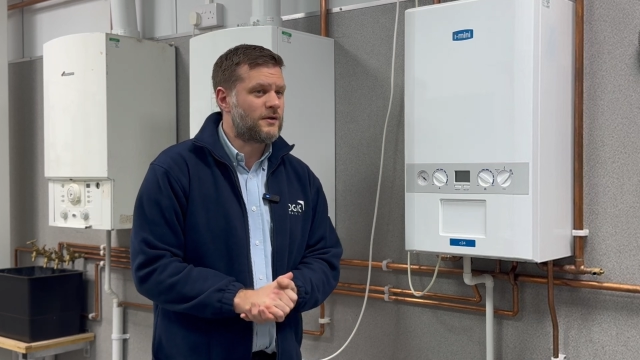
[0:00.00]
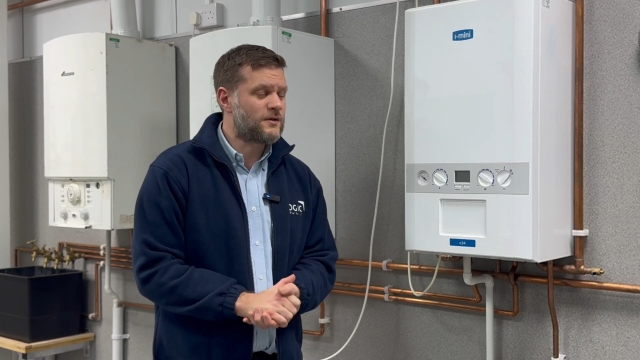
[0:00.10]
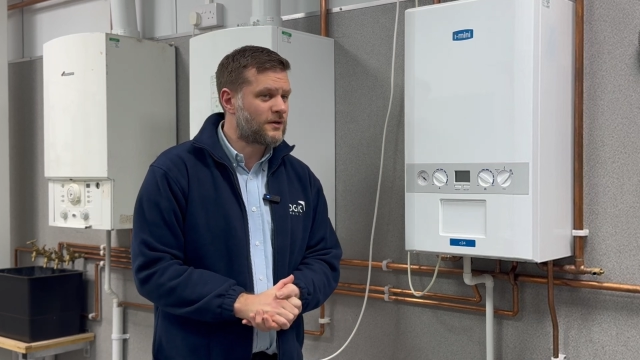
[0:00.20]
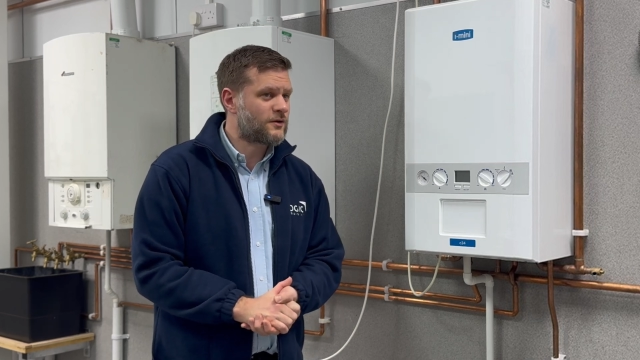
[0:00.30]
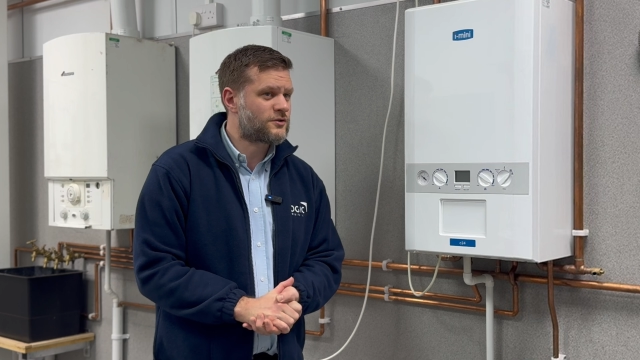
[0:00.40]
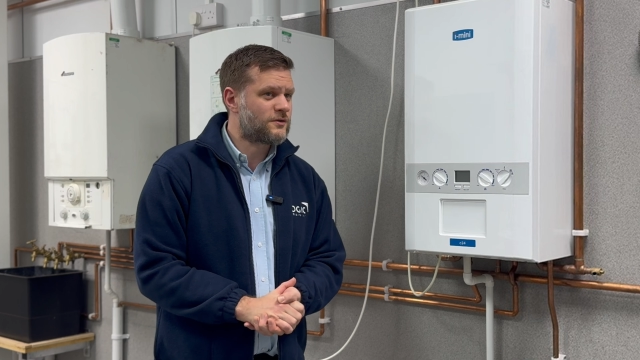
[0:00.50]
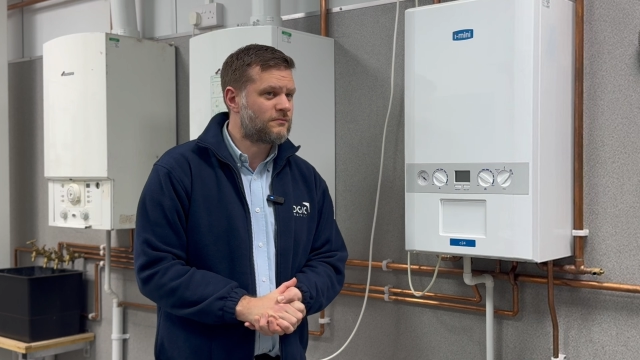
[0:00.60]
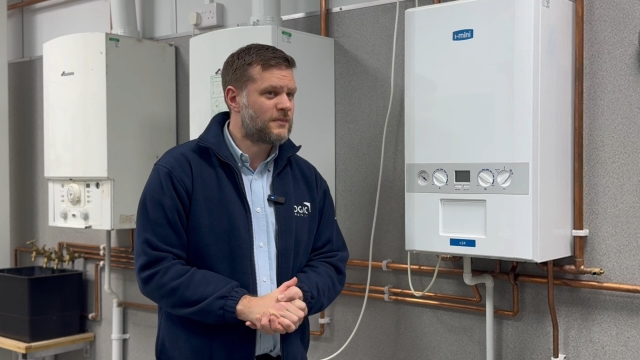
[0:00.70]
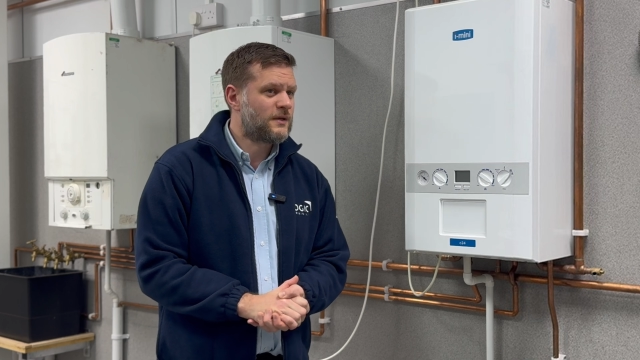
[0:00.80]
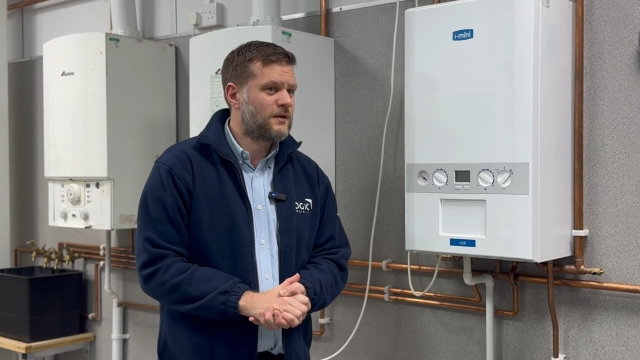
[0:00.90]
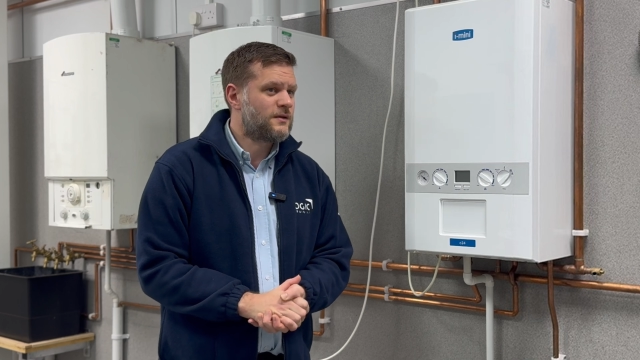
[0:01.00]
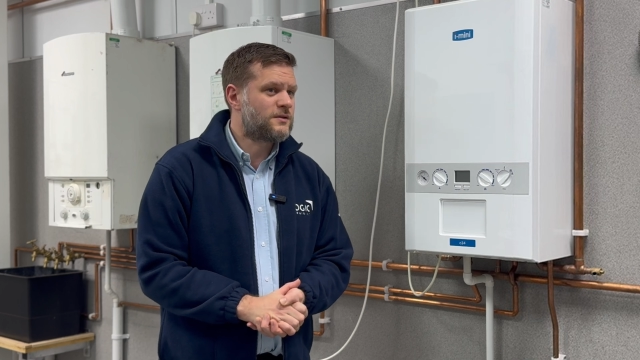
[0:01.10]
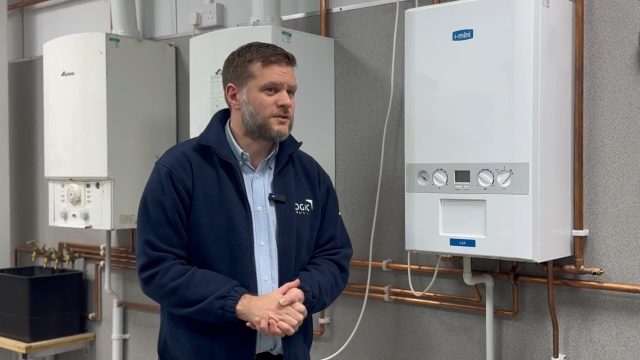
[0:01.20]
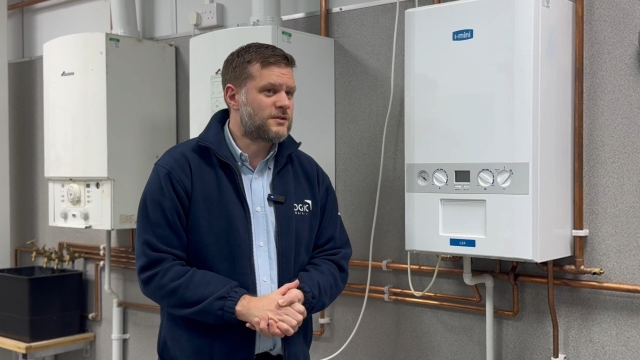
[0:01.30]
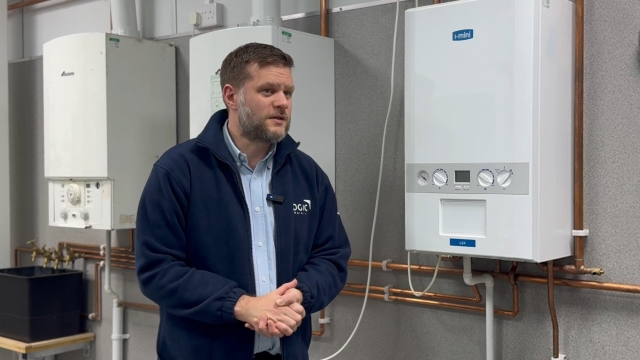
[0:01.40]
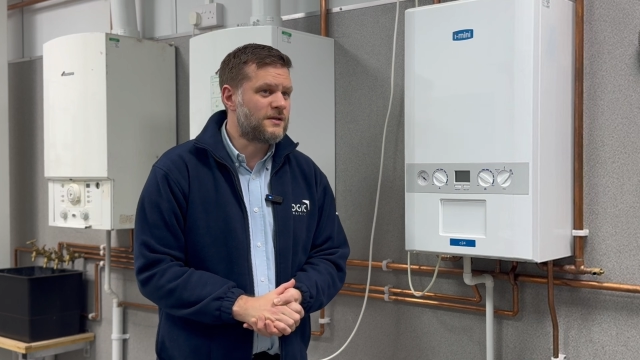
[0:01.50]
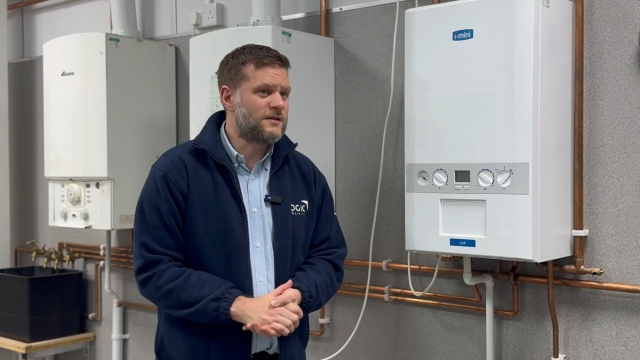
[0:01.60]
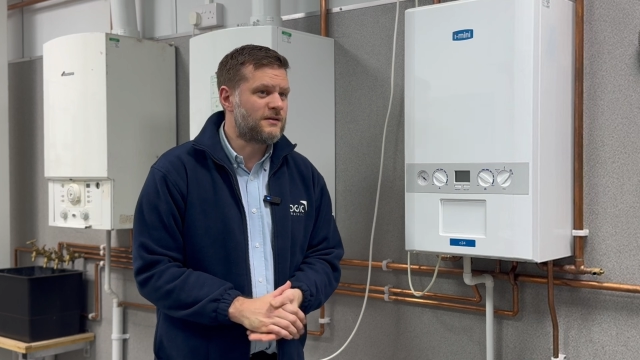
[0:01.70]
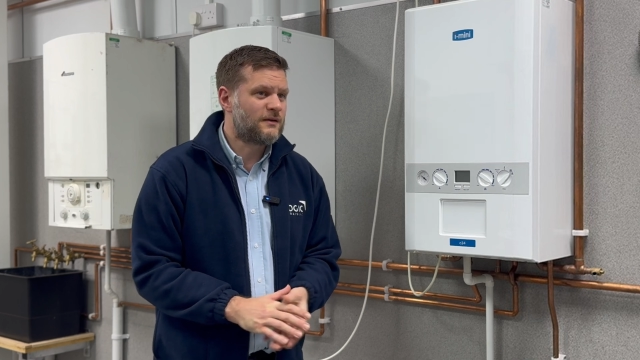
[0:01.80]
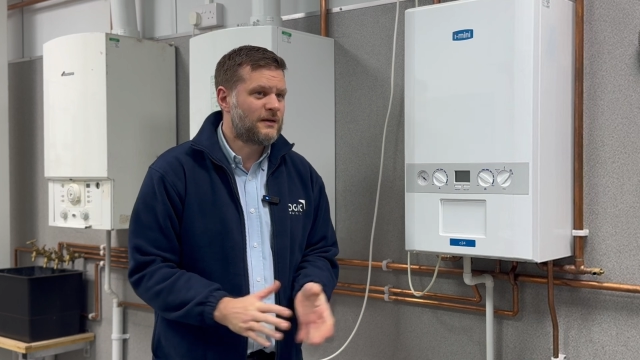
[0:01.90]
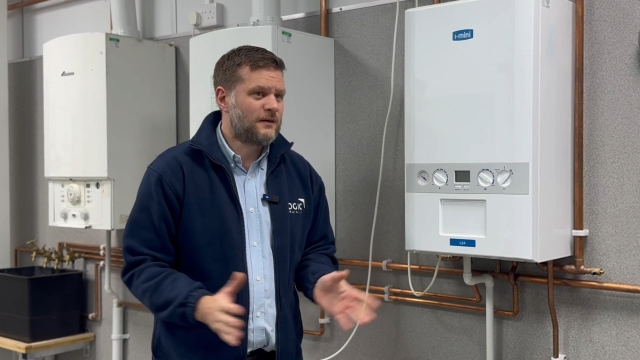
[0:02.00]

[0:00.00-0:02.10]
induction to see